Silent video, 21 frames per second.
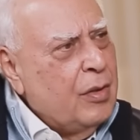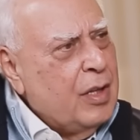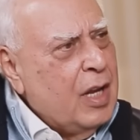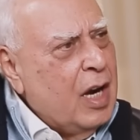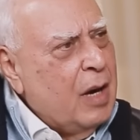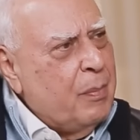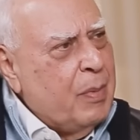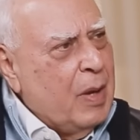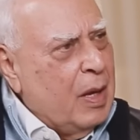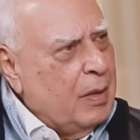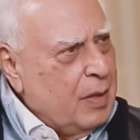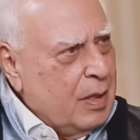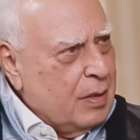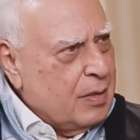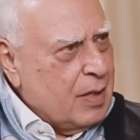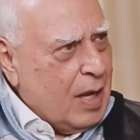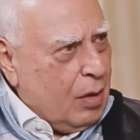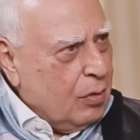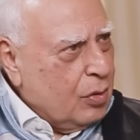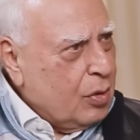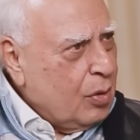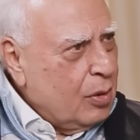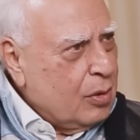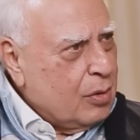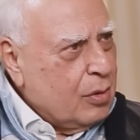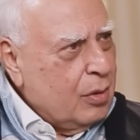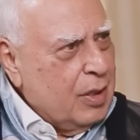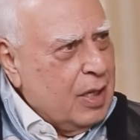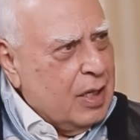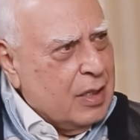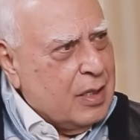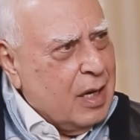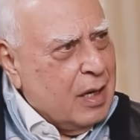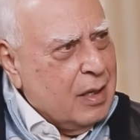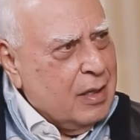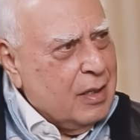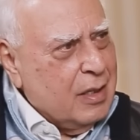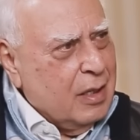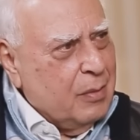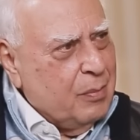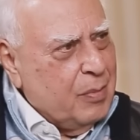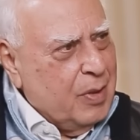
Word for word: they are in the south also. They are targeting